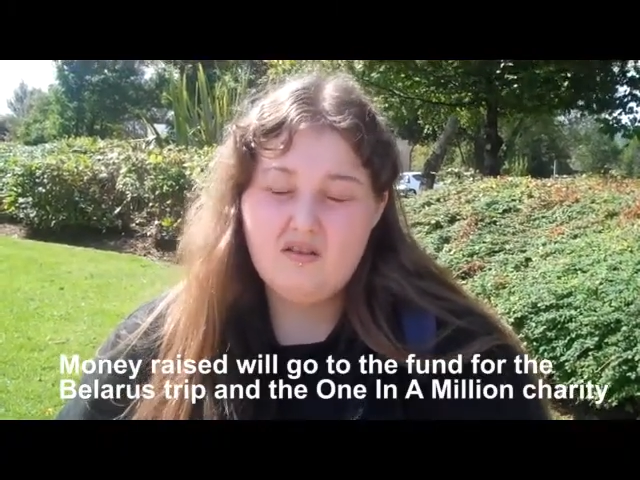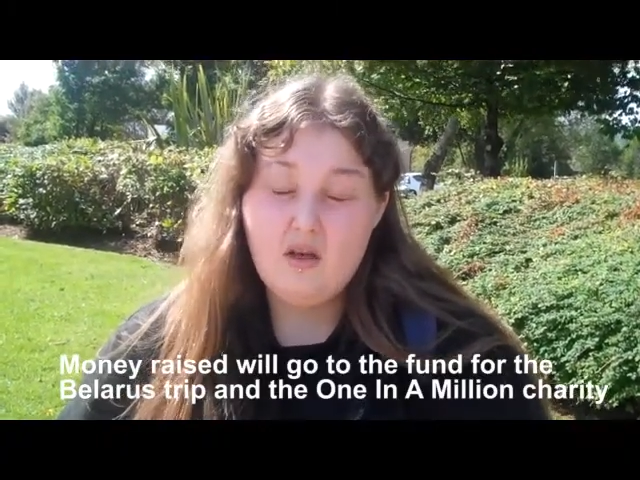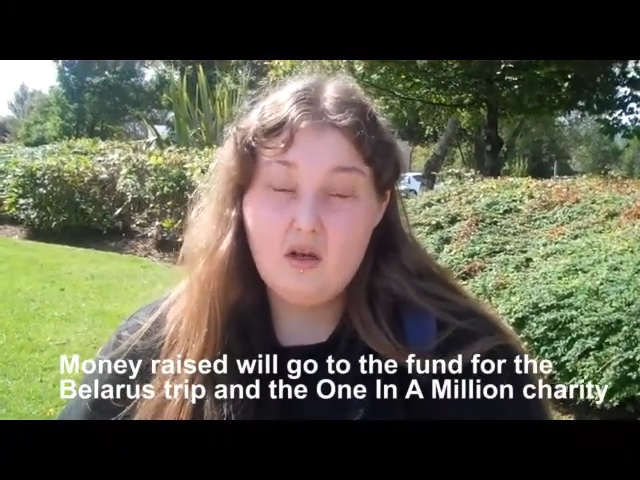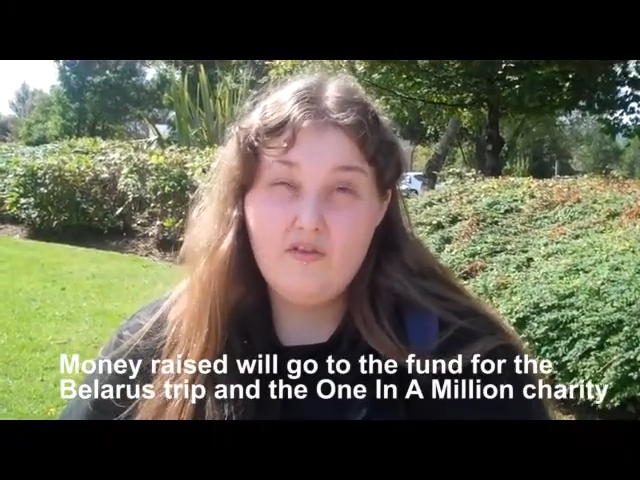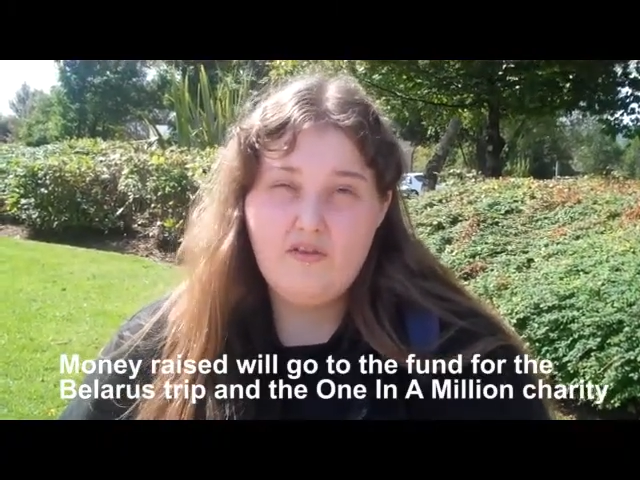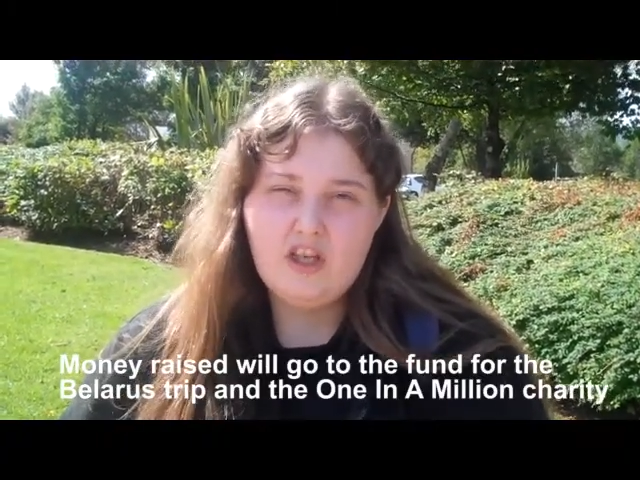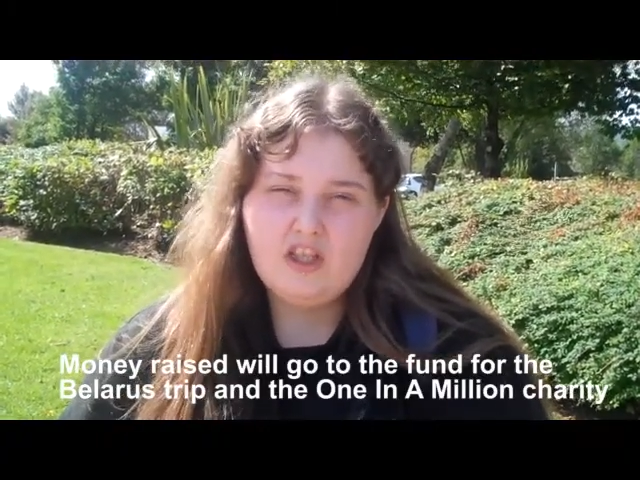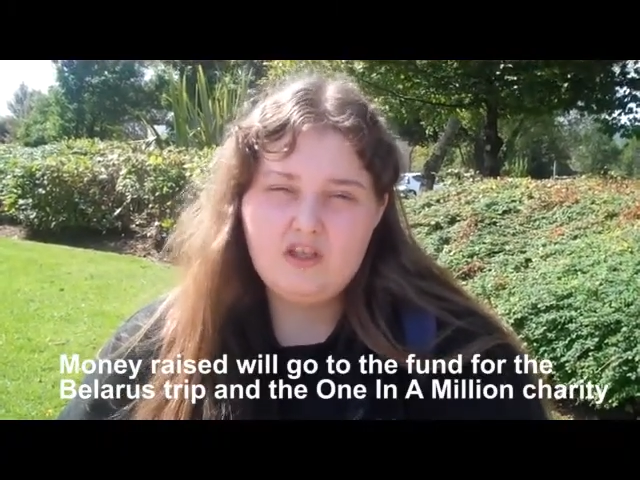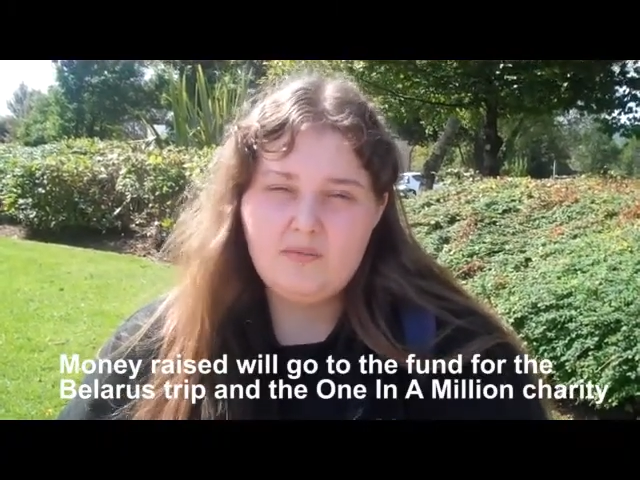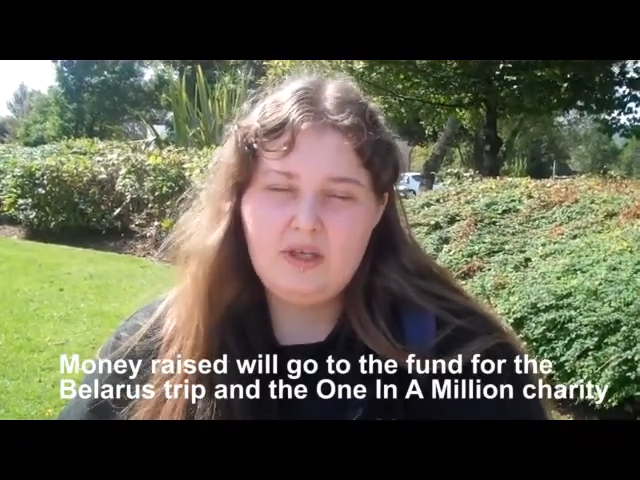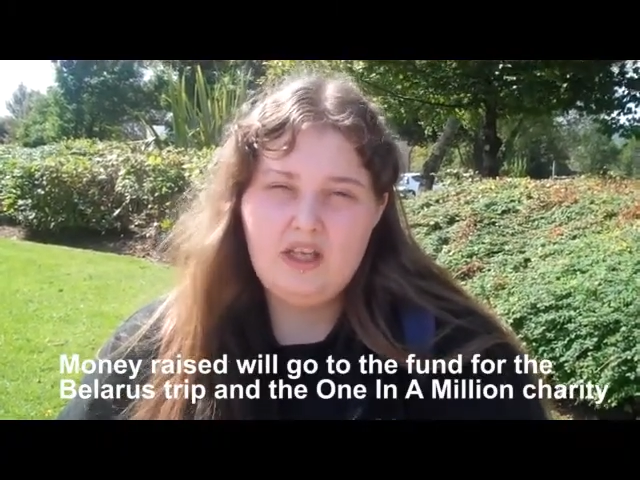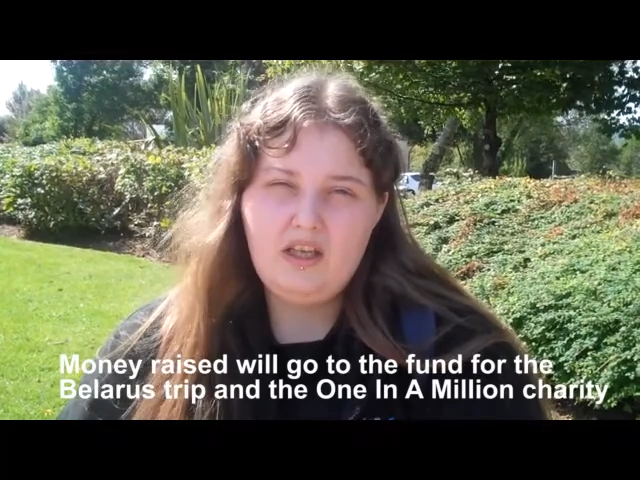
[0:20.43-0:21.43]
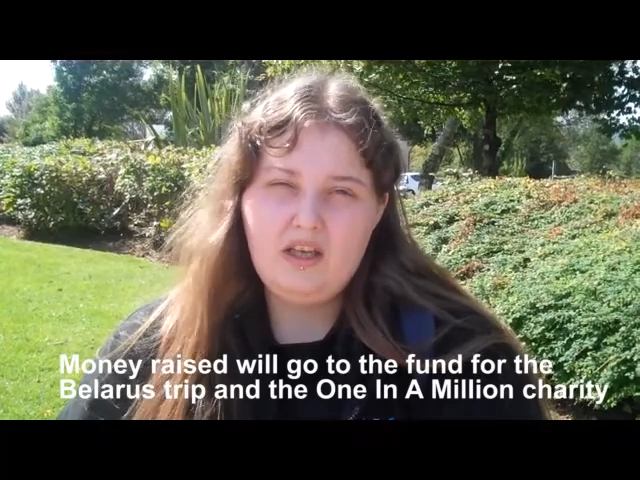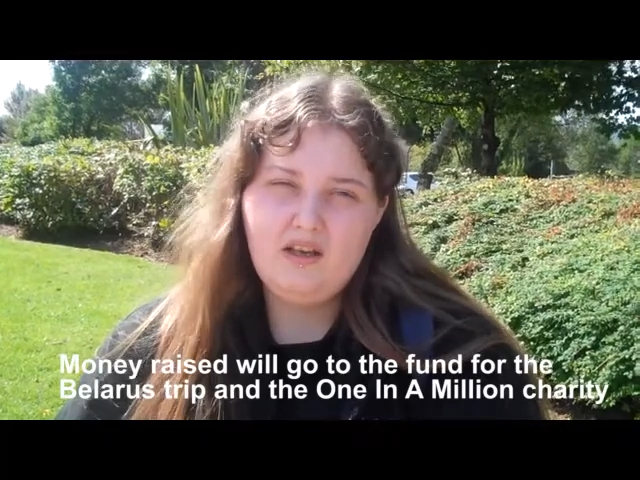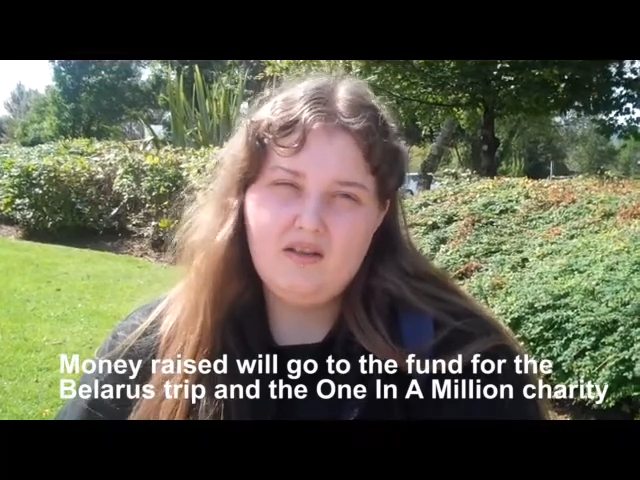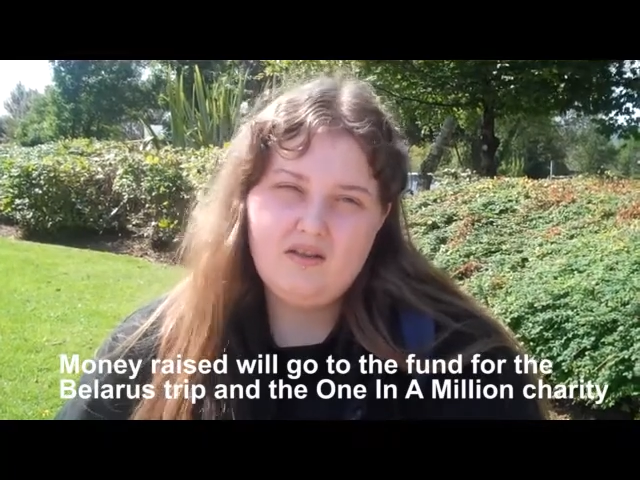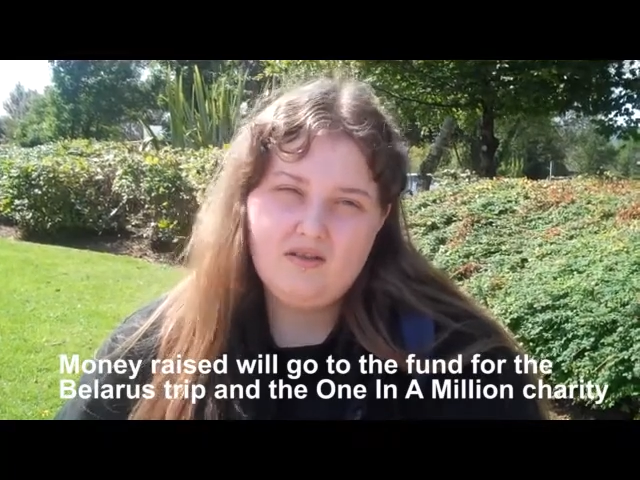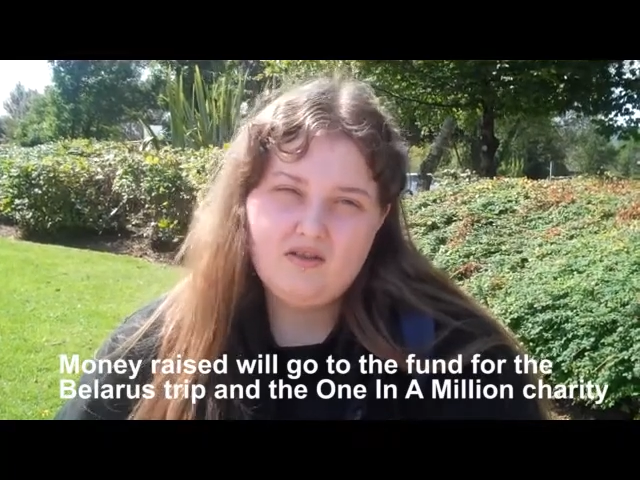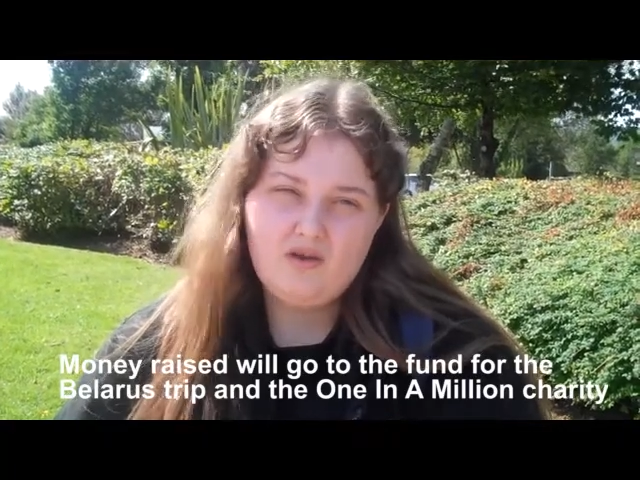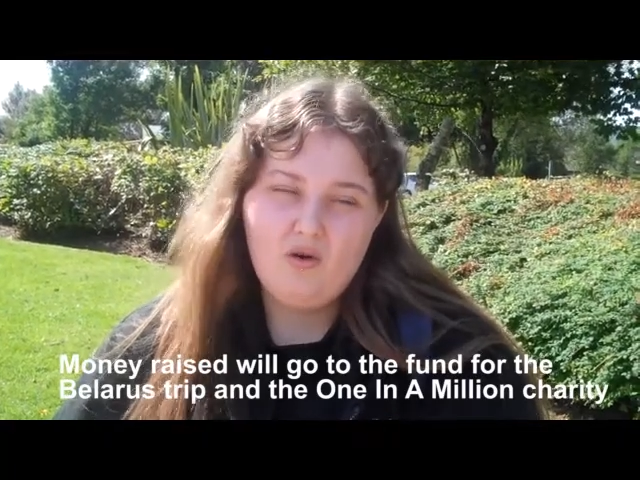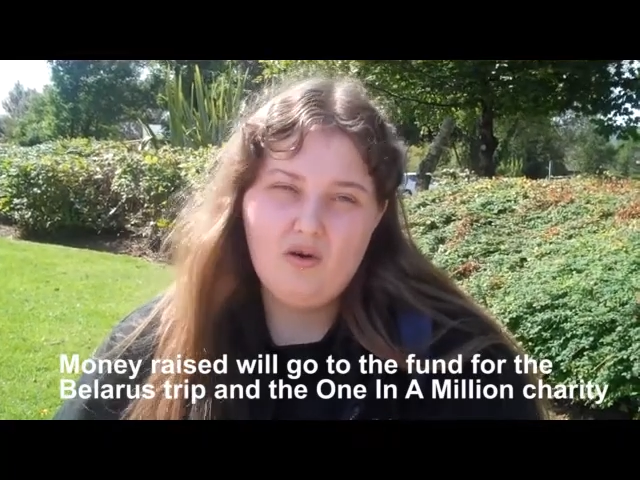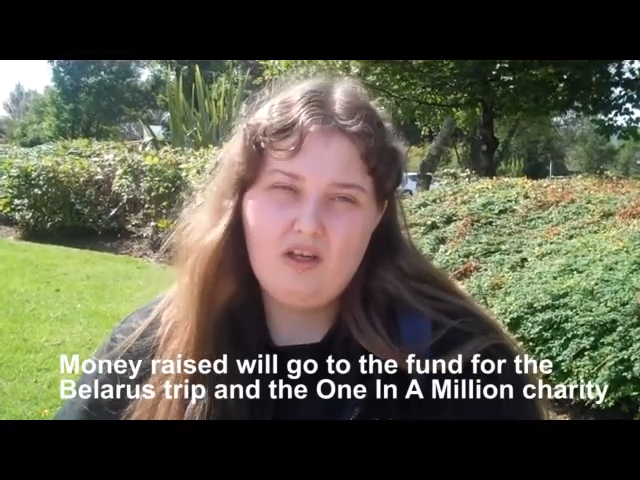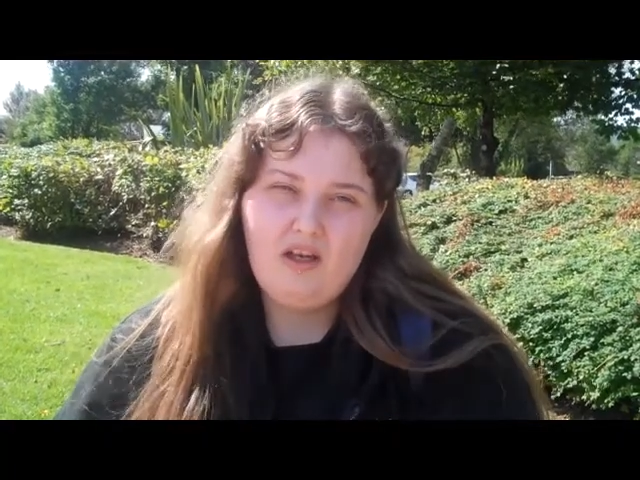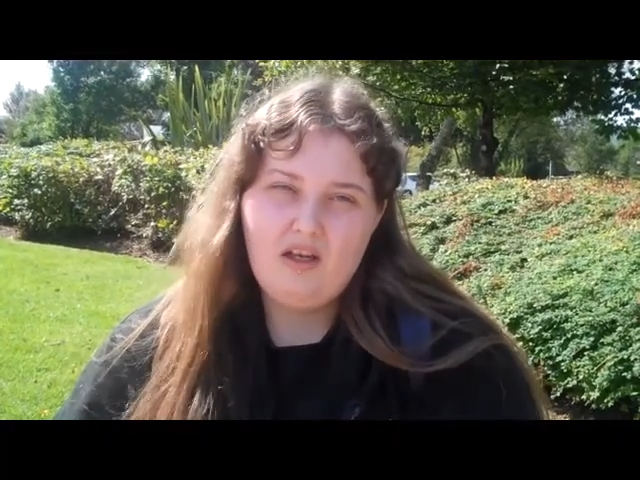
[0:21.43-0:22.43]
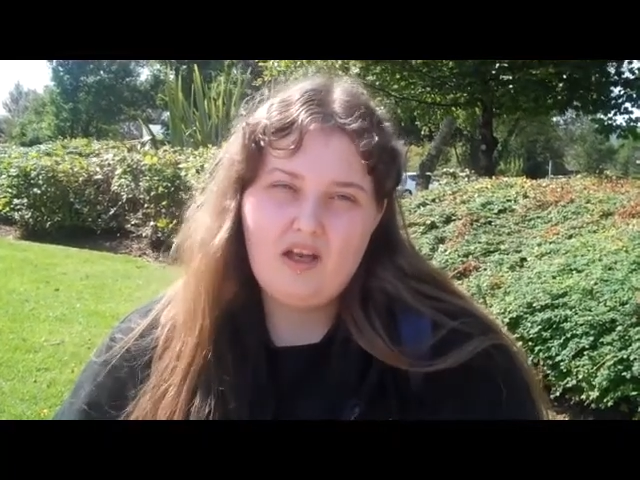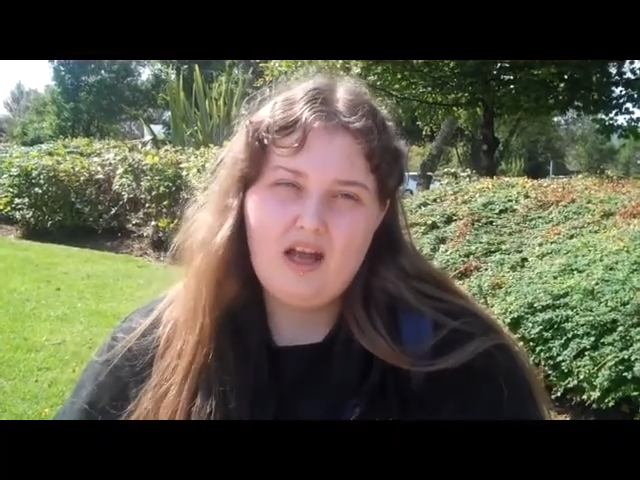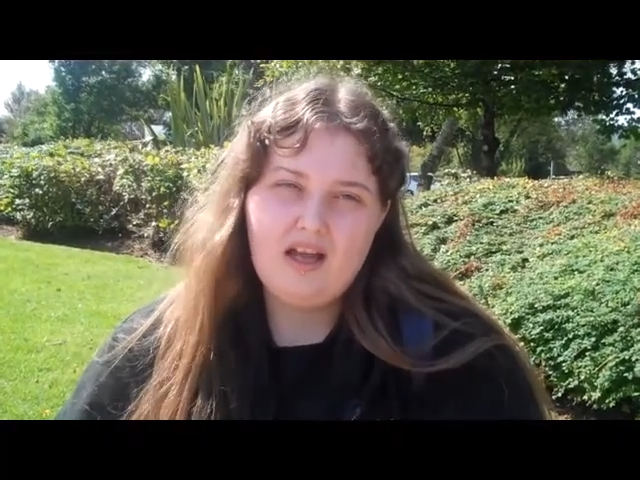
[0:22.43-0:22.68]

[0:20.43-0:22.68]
GoFundMe shortly,